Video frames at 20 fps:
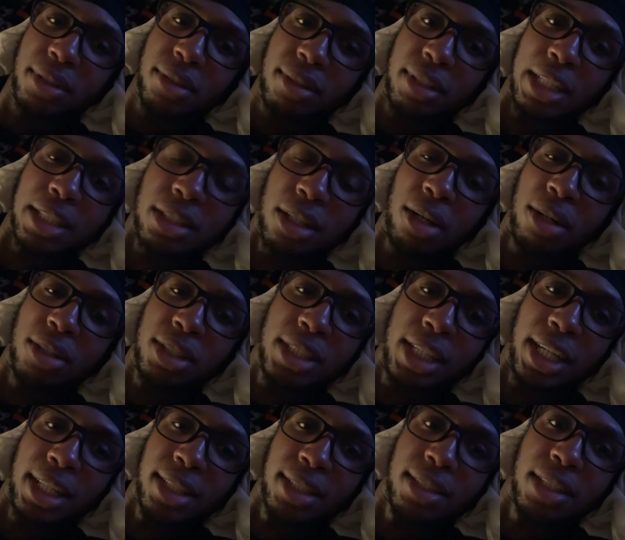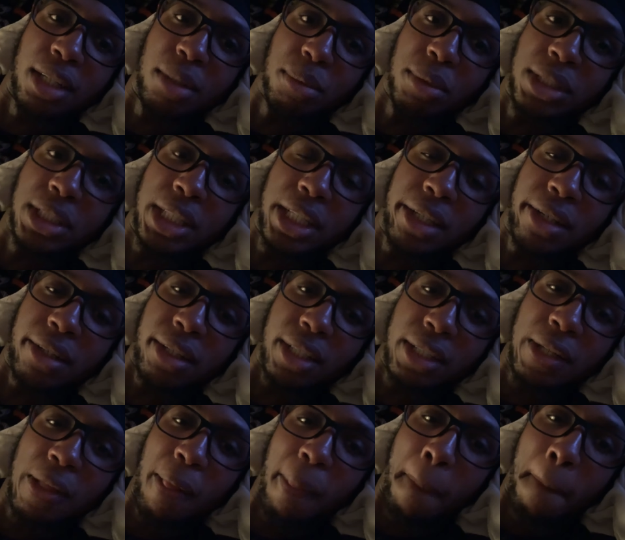That's all she had to say with Jared,
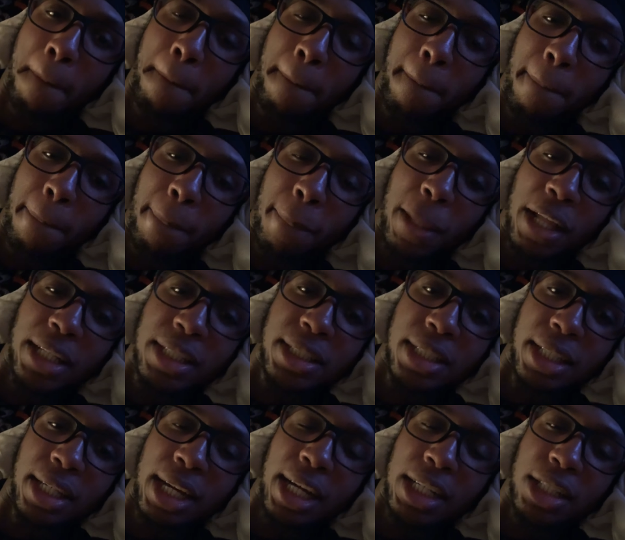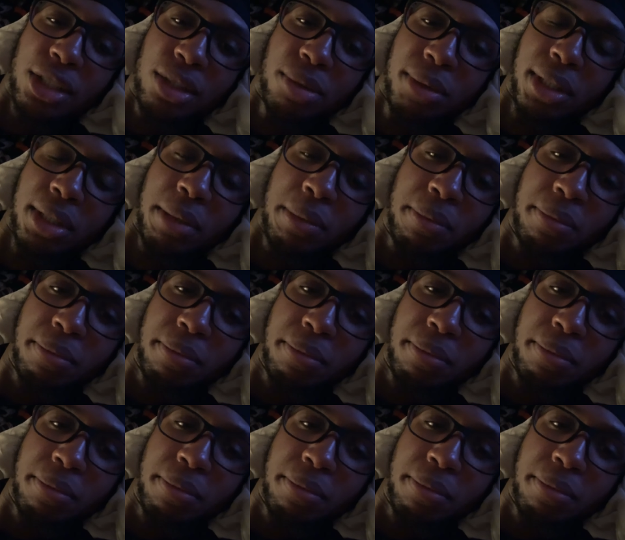and to not trip,